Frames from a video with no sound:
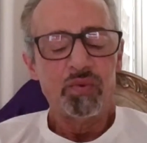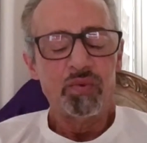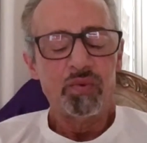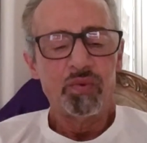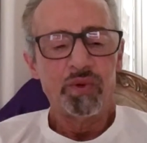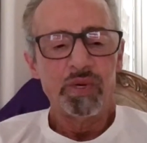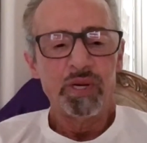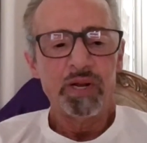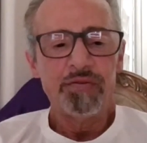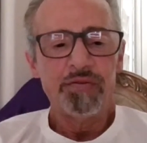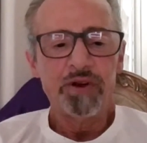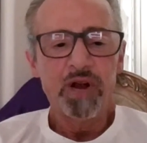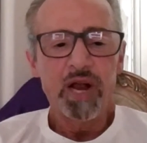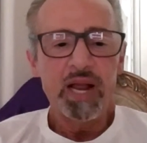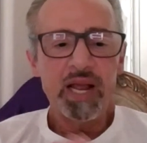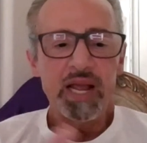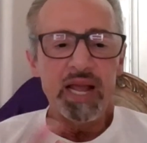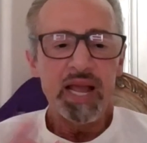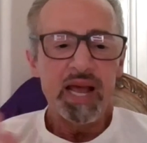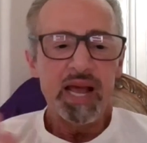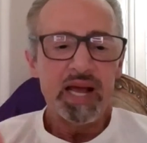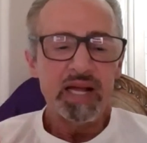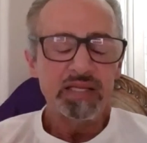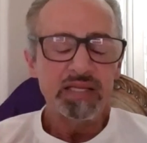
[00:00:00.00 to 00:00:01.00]
whenever I
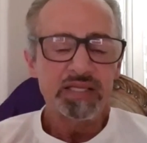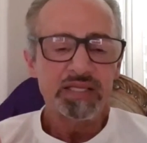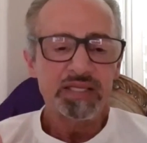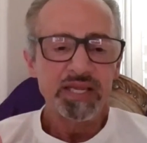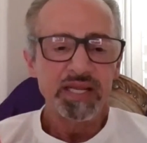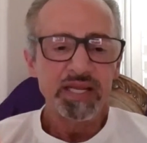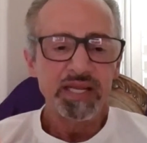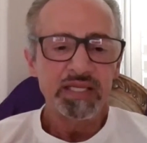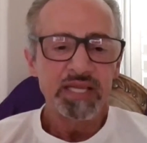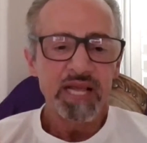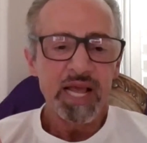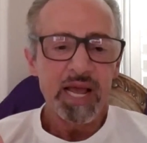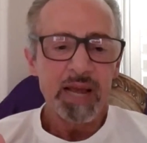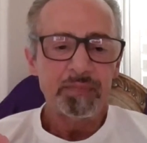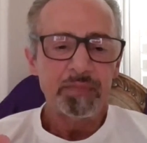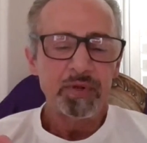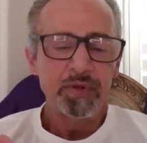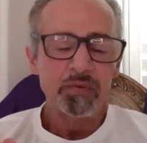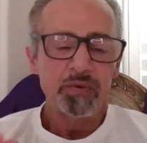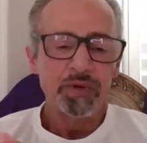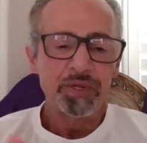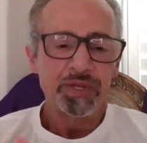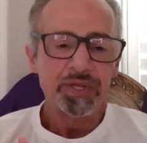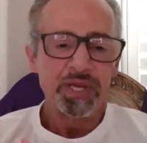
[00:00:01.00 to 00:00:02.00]
ask, things
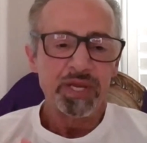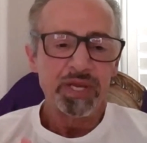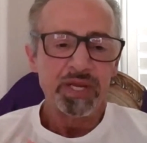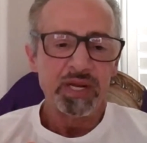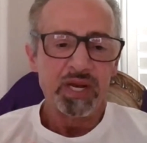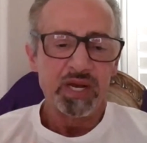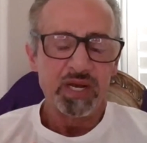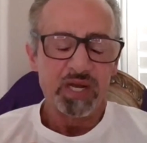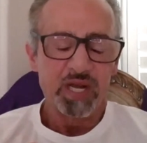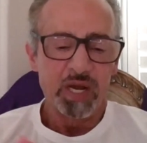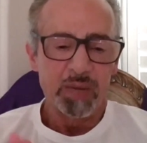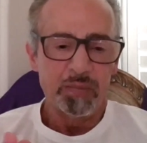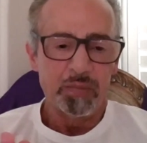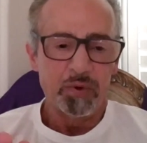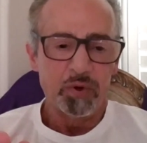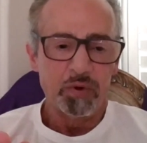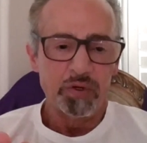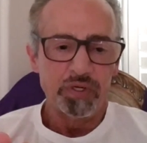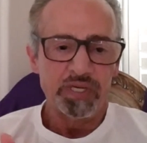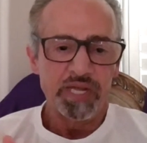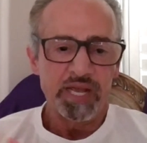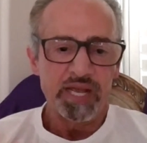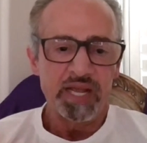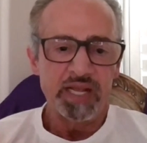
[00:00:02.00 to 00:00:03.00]
happen within a couple
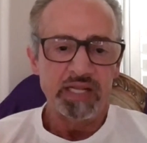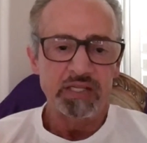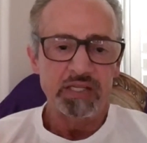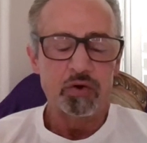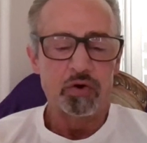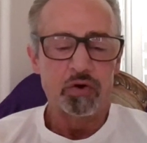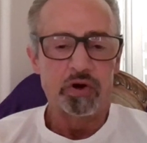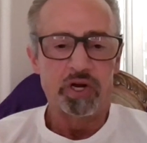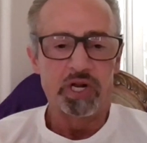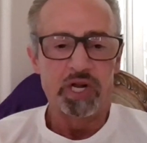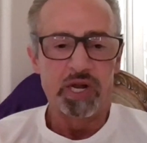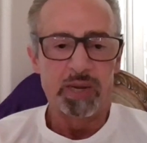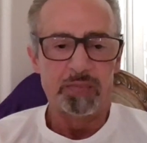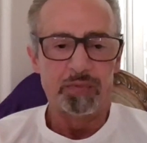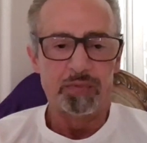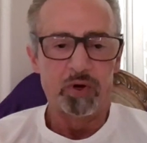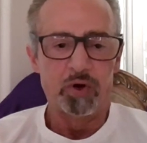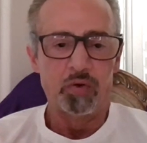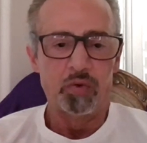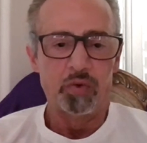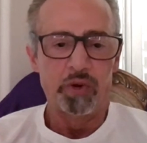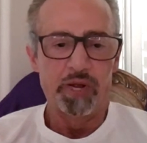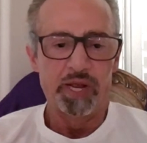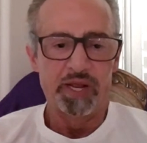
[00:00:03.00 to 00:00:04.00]
of days or a
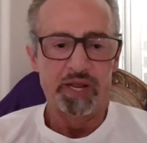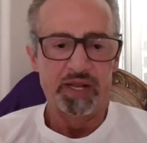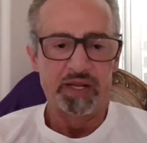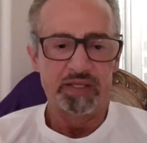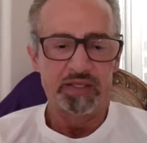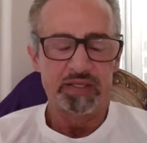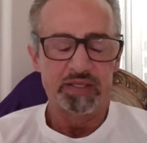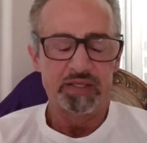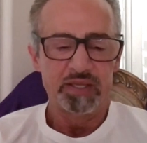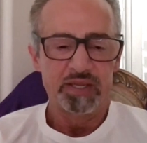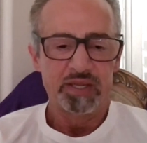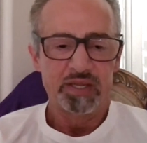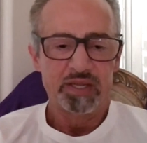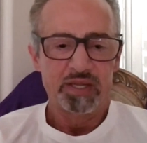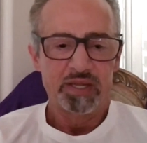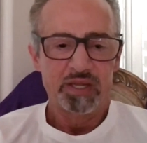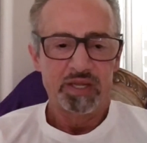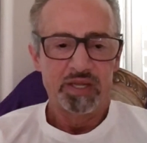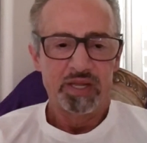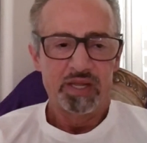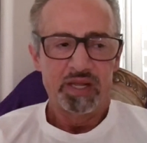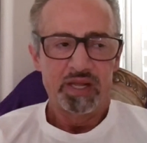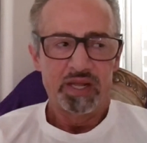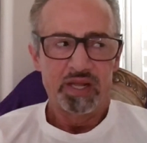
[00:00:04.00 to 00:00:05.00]
couple of weeks.
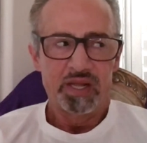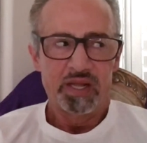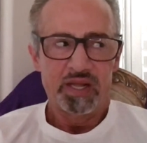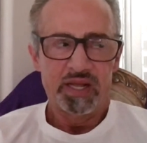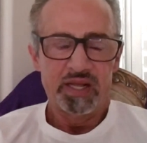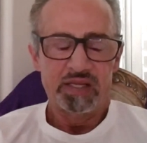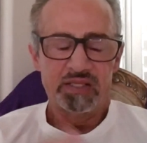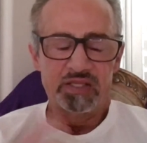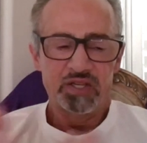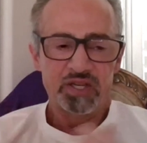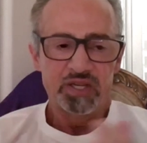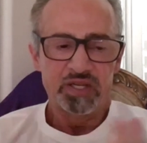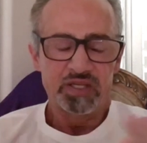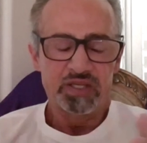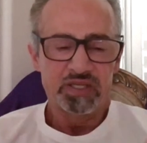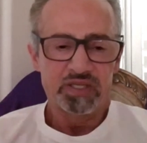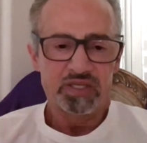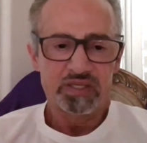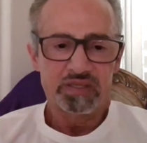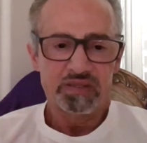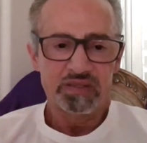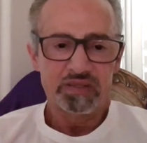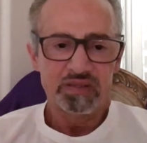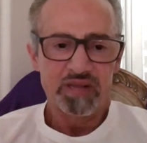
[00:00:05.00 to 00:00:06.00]
It
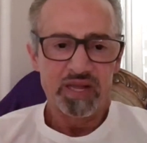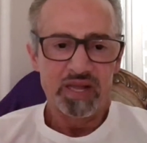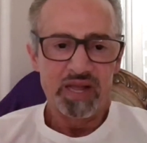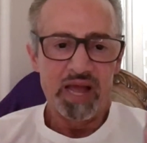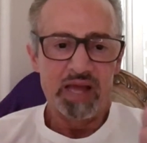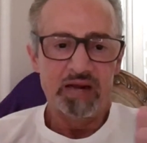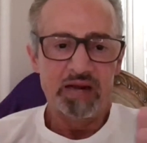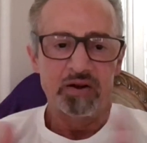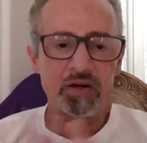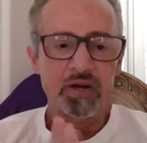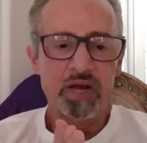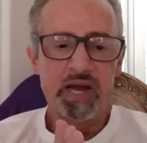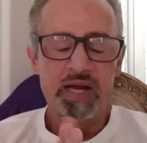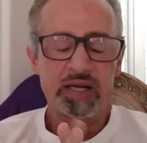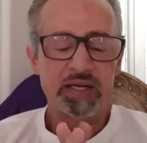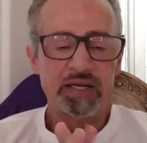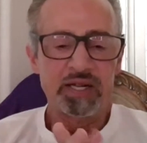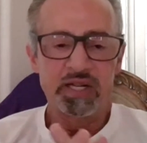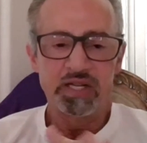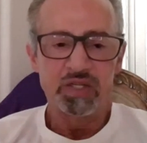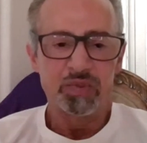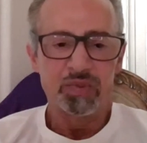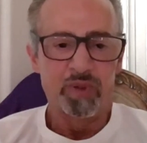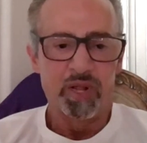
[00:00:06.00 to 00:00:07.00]
just, I don't know how to
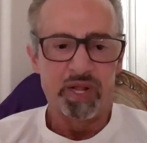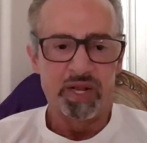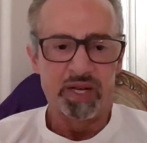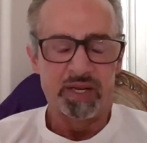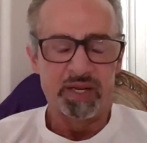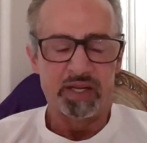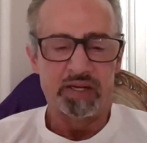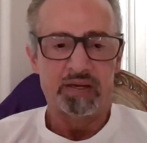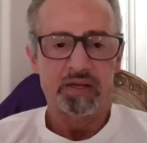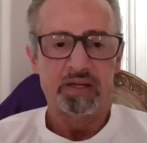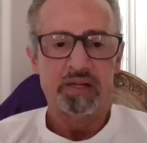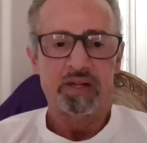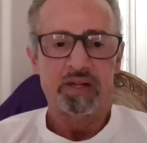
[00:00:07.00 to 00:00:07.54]
explain it.